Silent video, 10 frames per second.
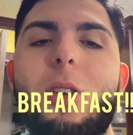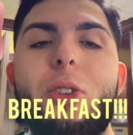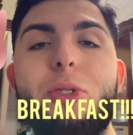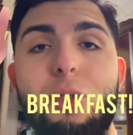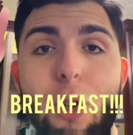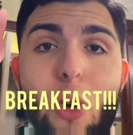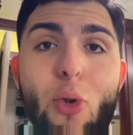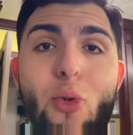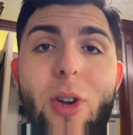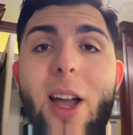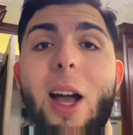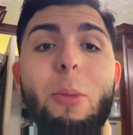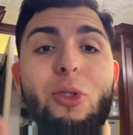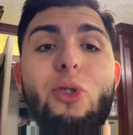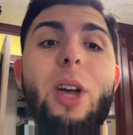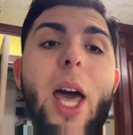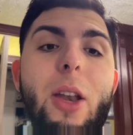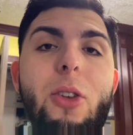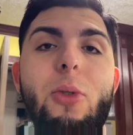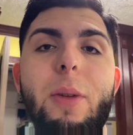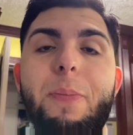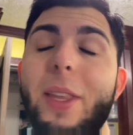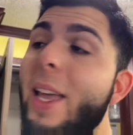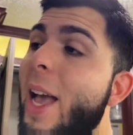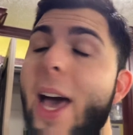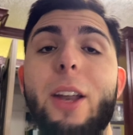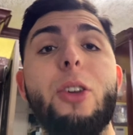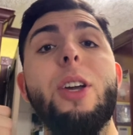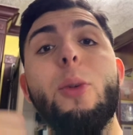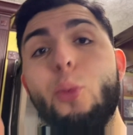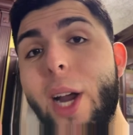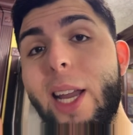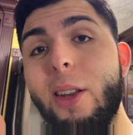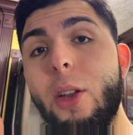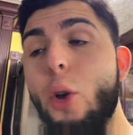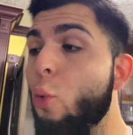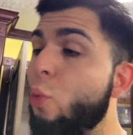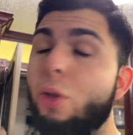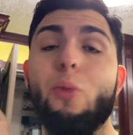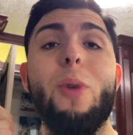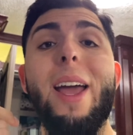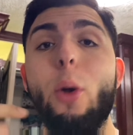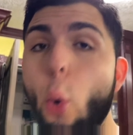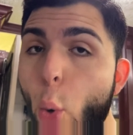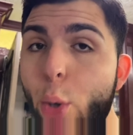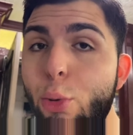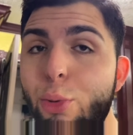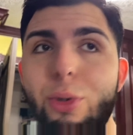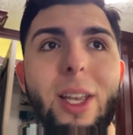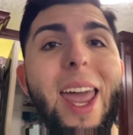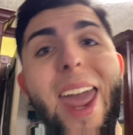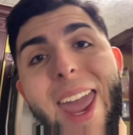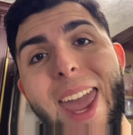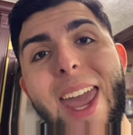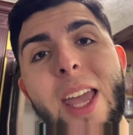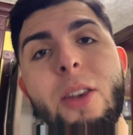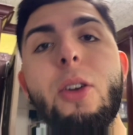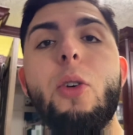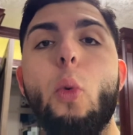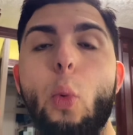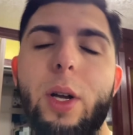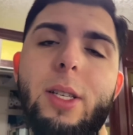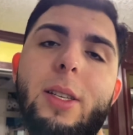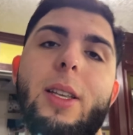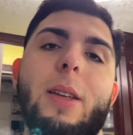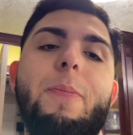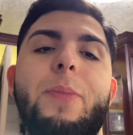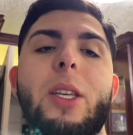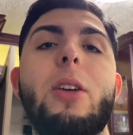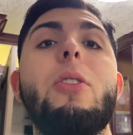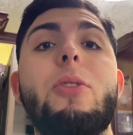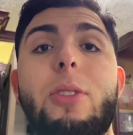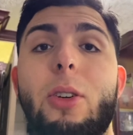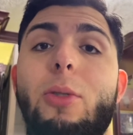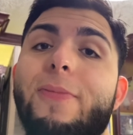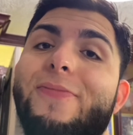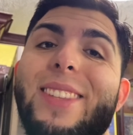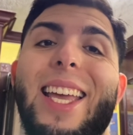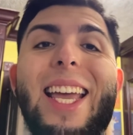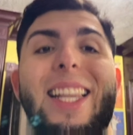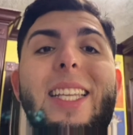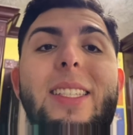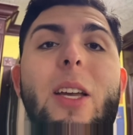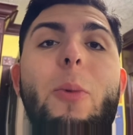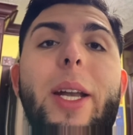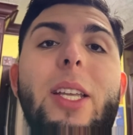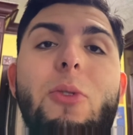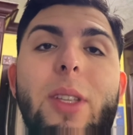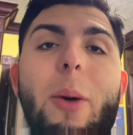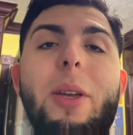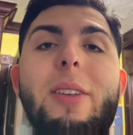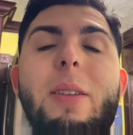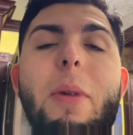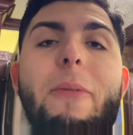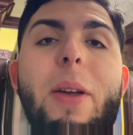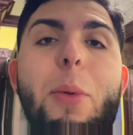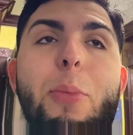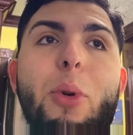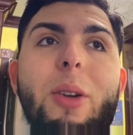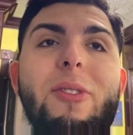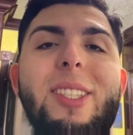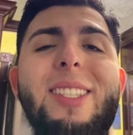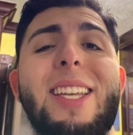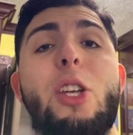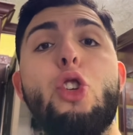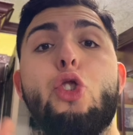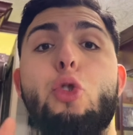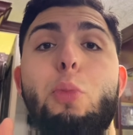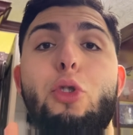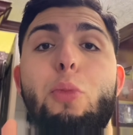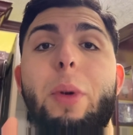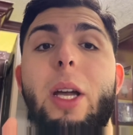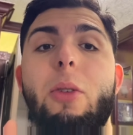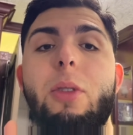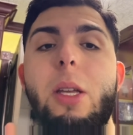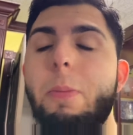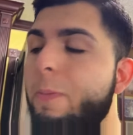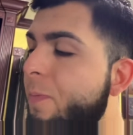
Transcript: So I'm gonna show you how to do it, how to cook it right with the right oils, and what is in it. So let's get right into it. That way you can see my favorite breakfast. Super healthy.